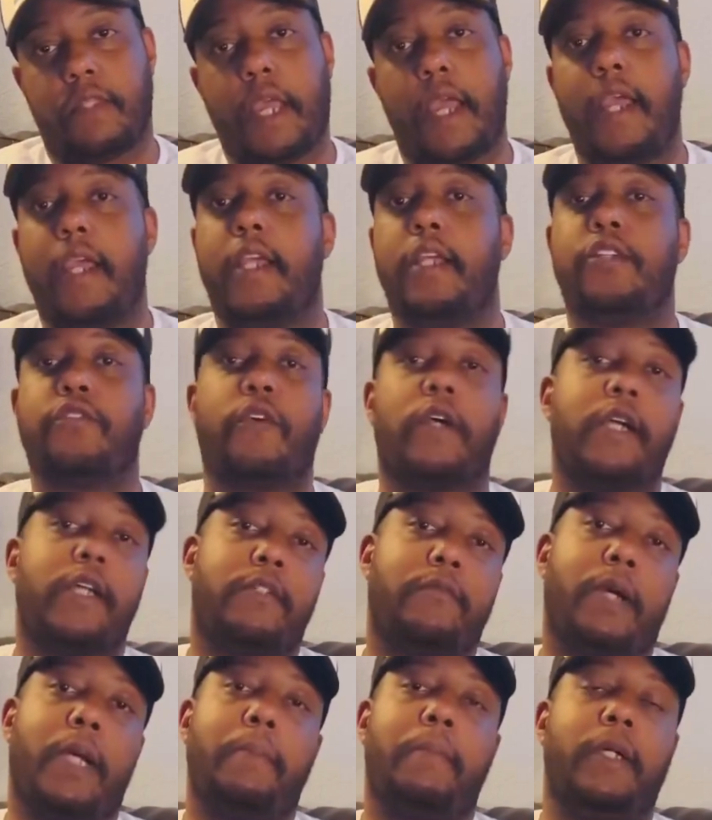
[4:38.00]
age range
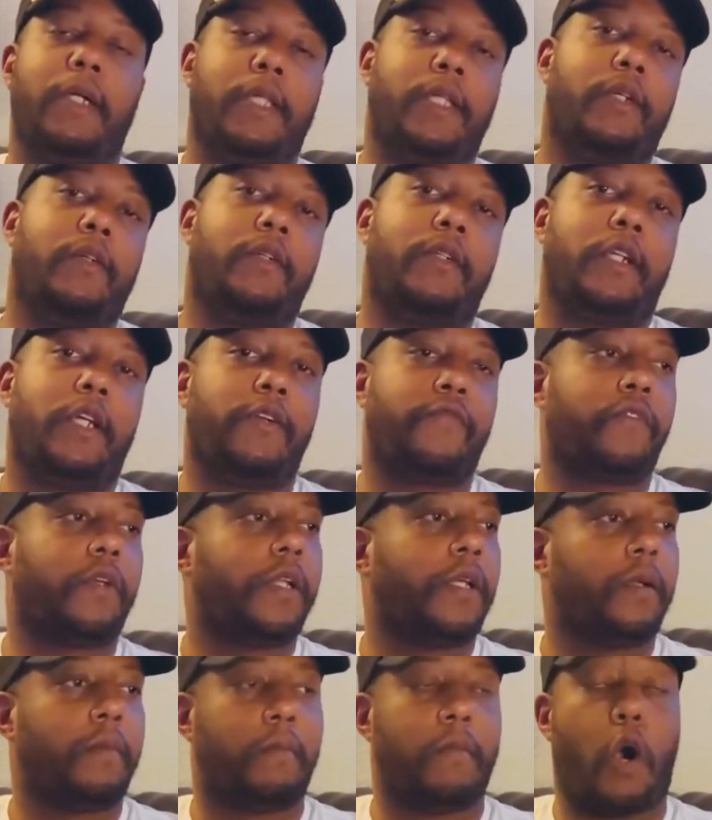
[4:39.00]
might be a little
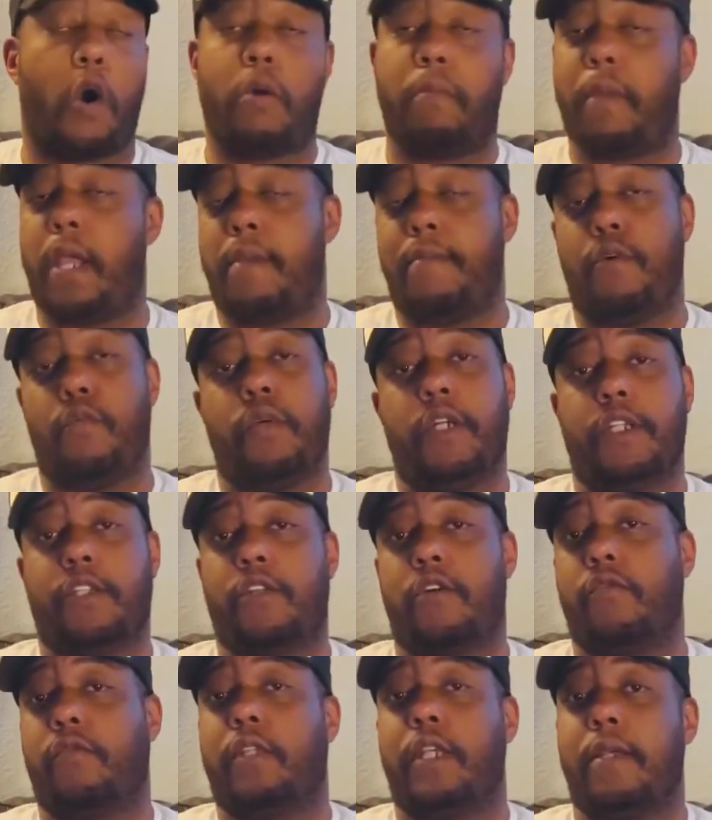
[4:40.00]
different, or maybe we just
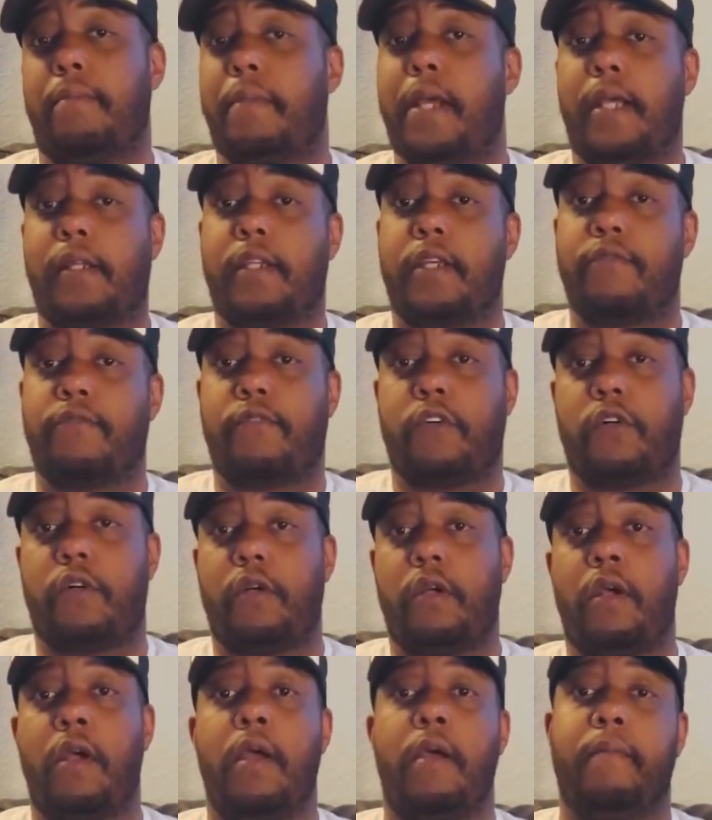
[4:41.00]
don't think back that far
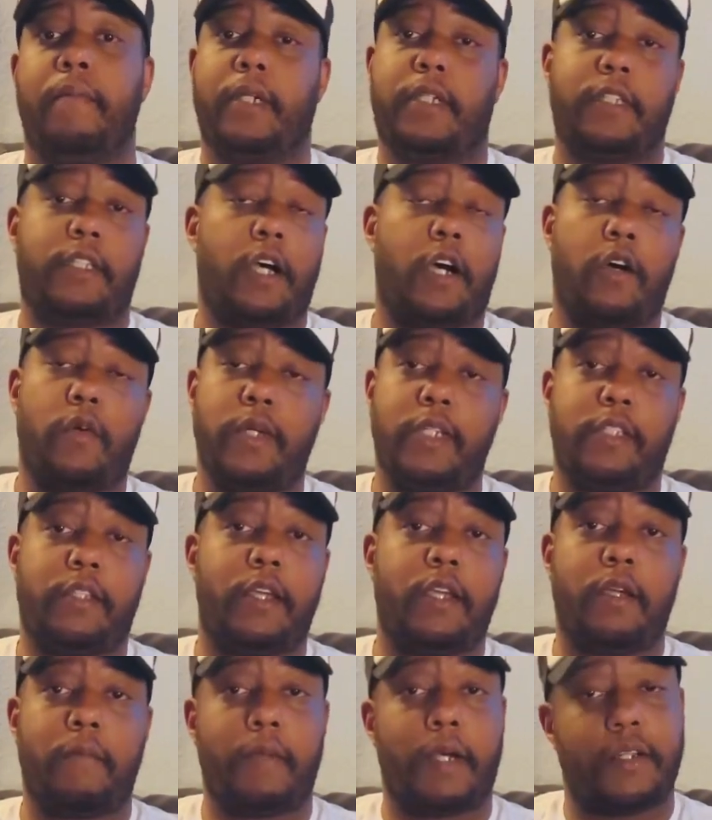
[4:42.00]
because I always
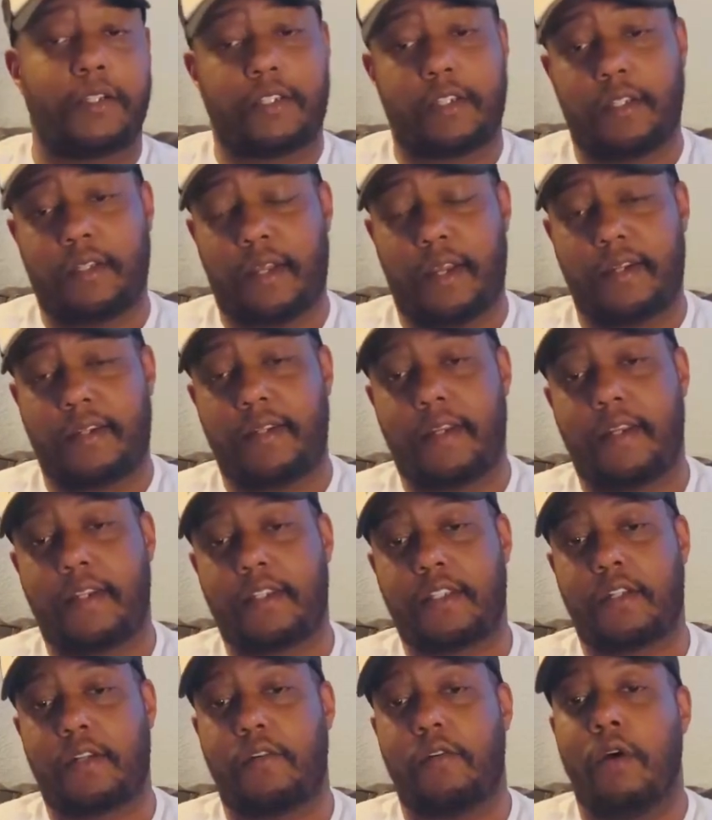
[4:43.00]
think about shit like that.
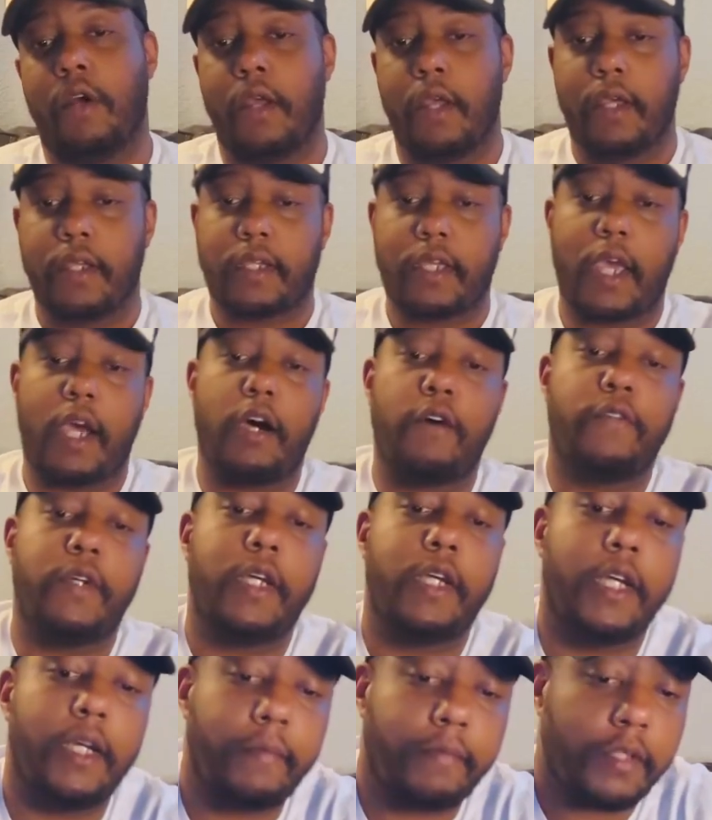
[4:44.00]
So Calvin
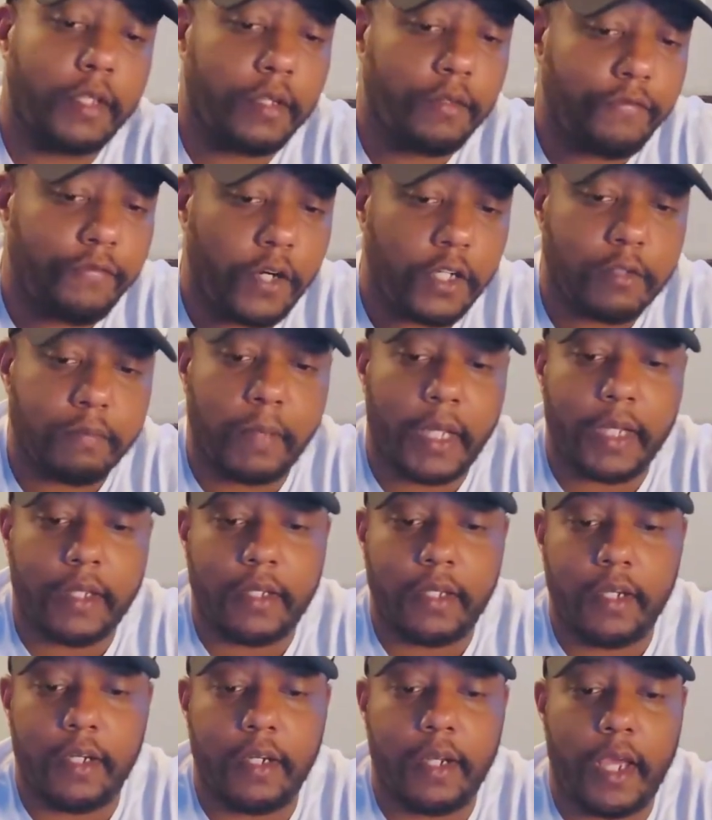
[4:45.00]
Hampton, the first black
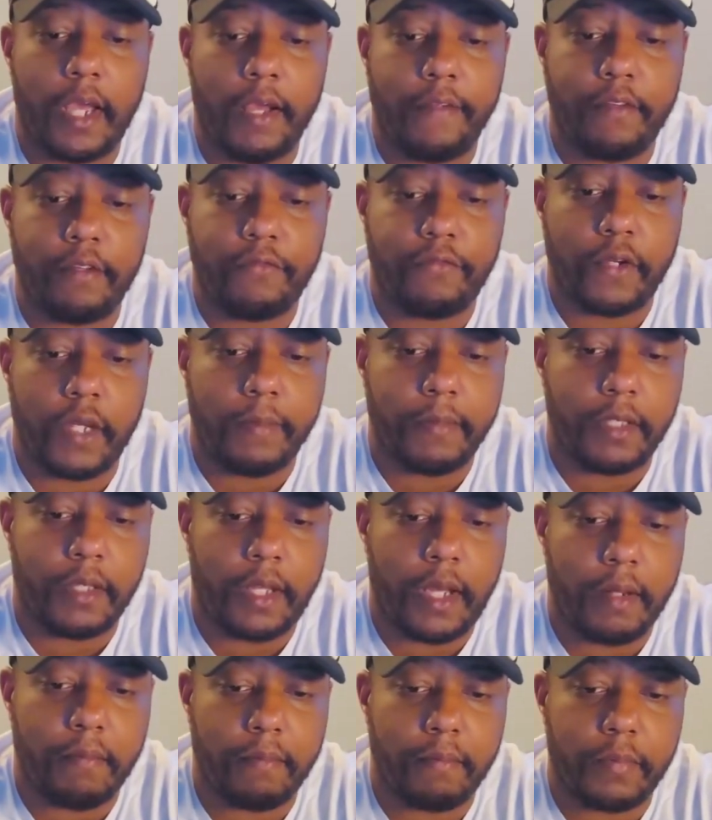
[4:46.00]
kid to have the family
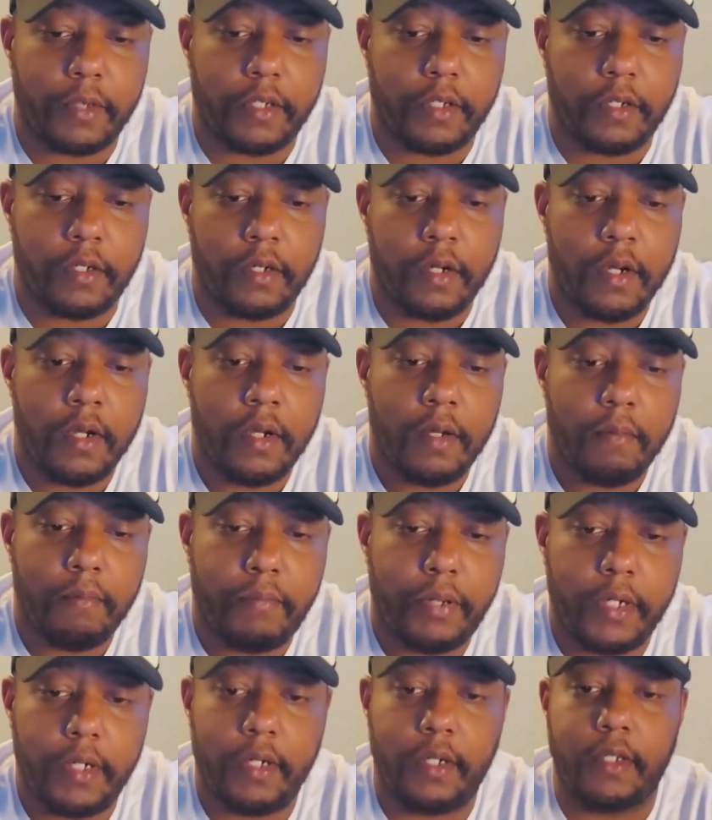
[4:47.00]
light bill
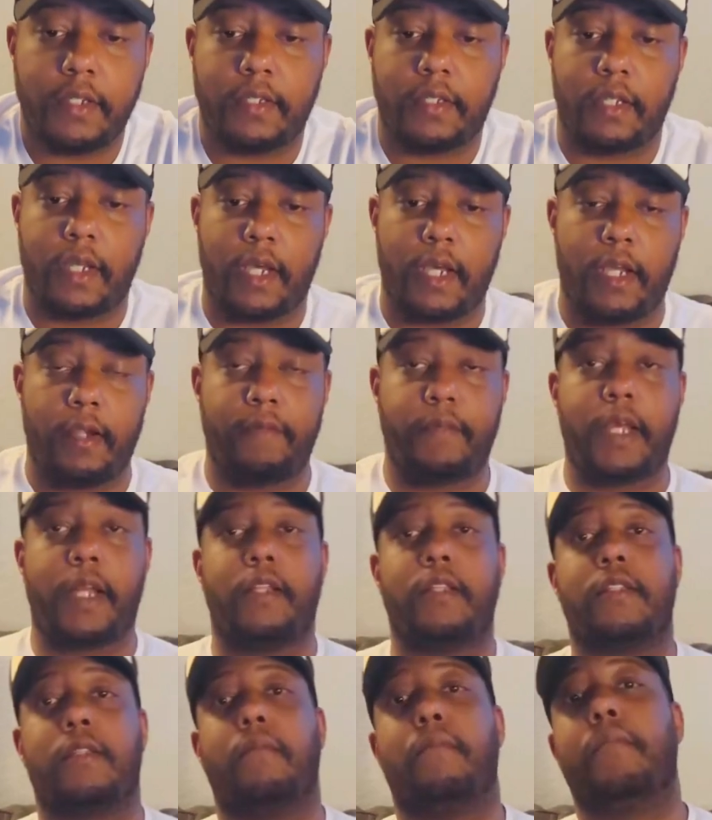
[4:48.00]
put in his name. That
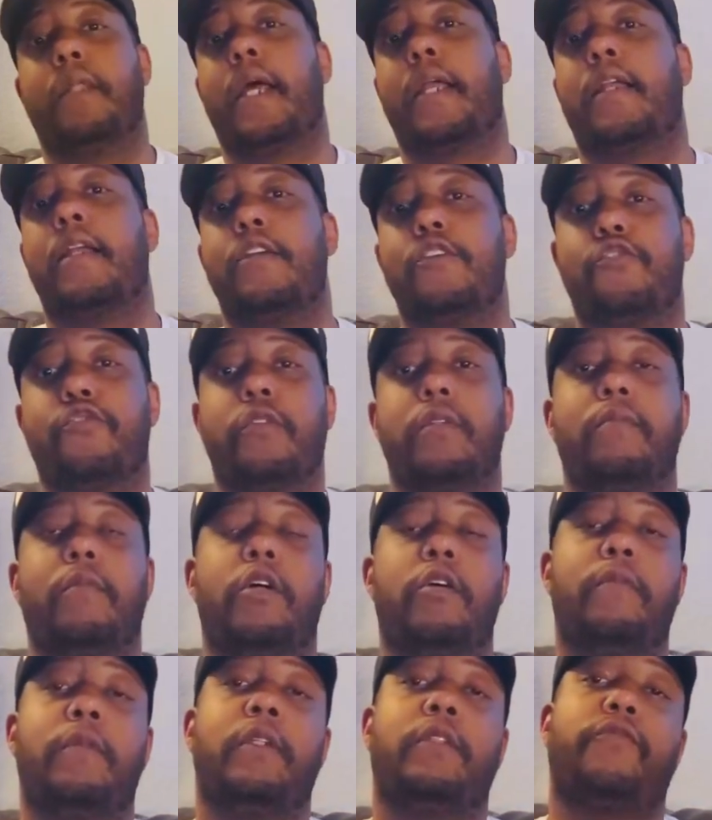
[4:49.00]
is the Black History
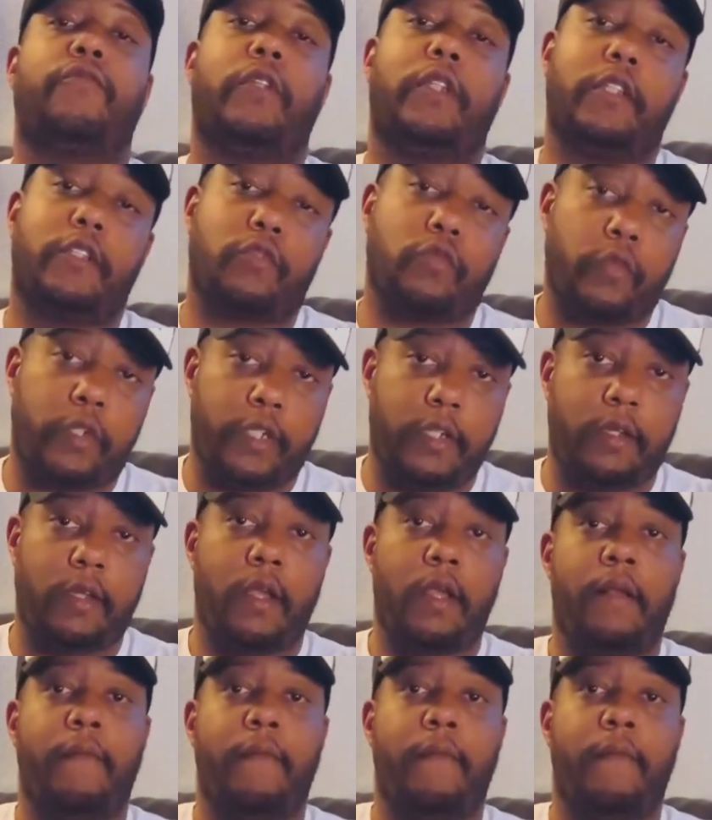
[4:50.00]
Moments for this week.